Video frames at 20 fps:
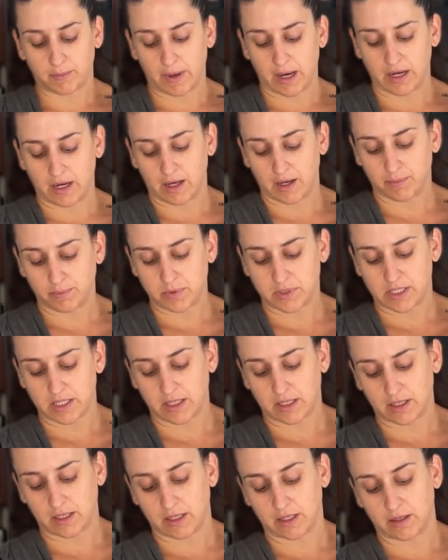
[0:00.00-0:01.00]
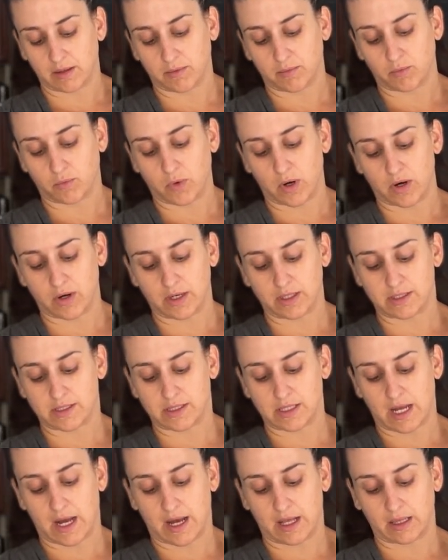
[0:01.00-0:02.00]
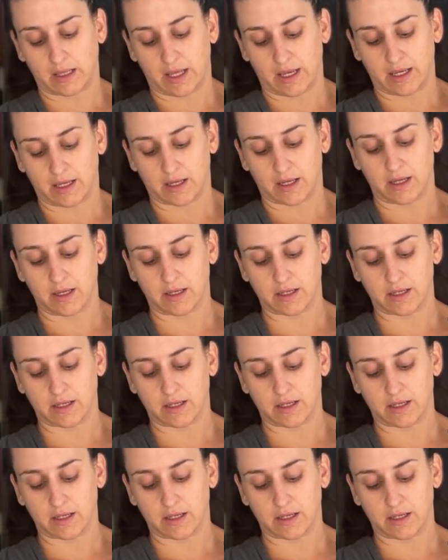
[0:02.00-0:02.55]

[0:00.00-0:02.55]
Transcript: mine up to where it's not like